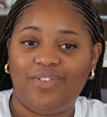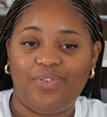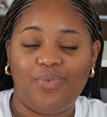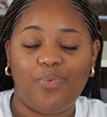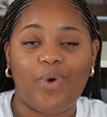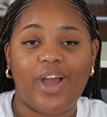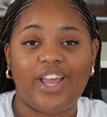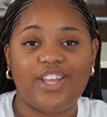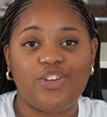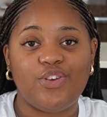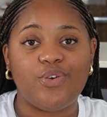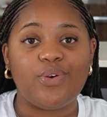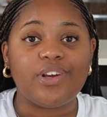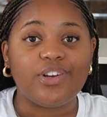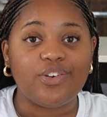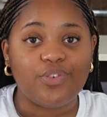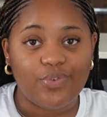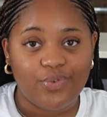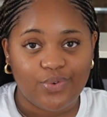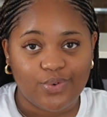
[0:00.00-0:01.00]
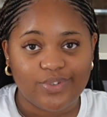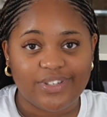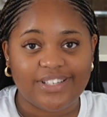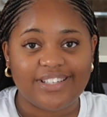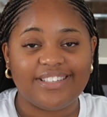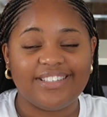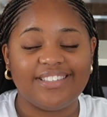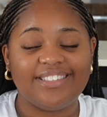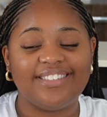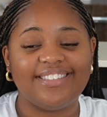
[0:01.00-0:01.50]
where you can afford
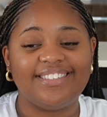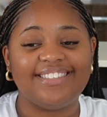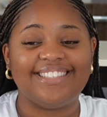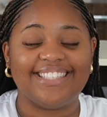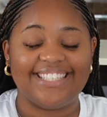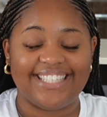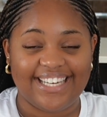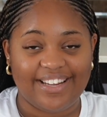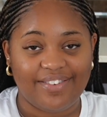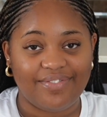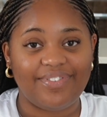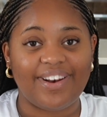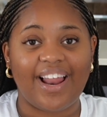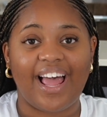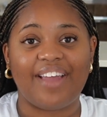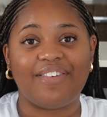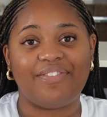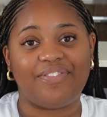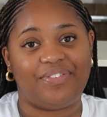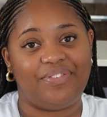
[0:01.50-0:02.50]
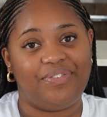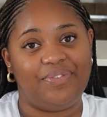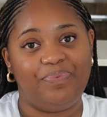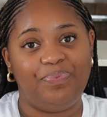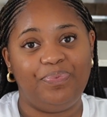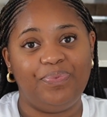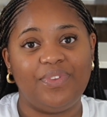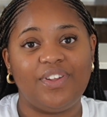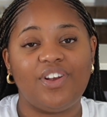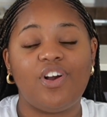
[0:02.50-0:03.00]
to live life
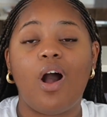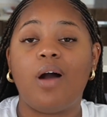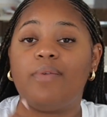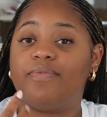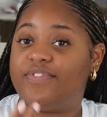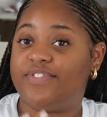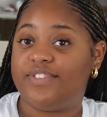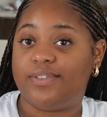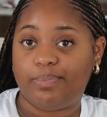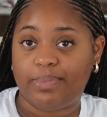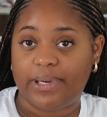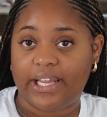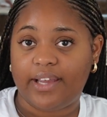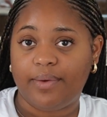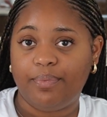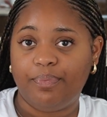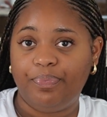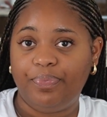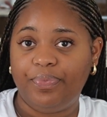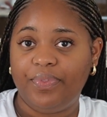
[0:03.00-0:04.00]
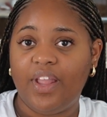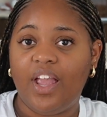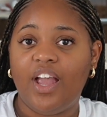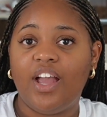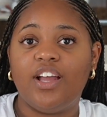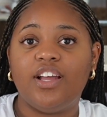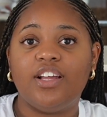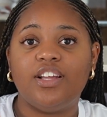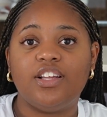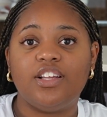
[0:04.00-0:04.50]
comfortably,
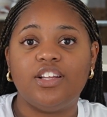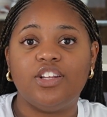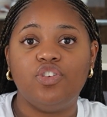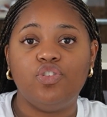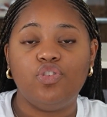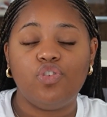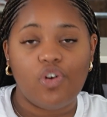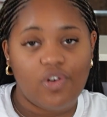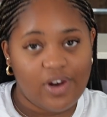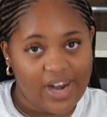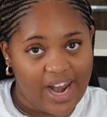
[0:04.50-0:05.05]
not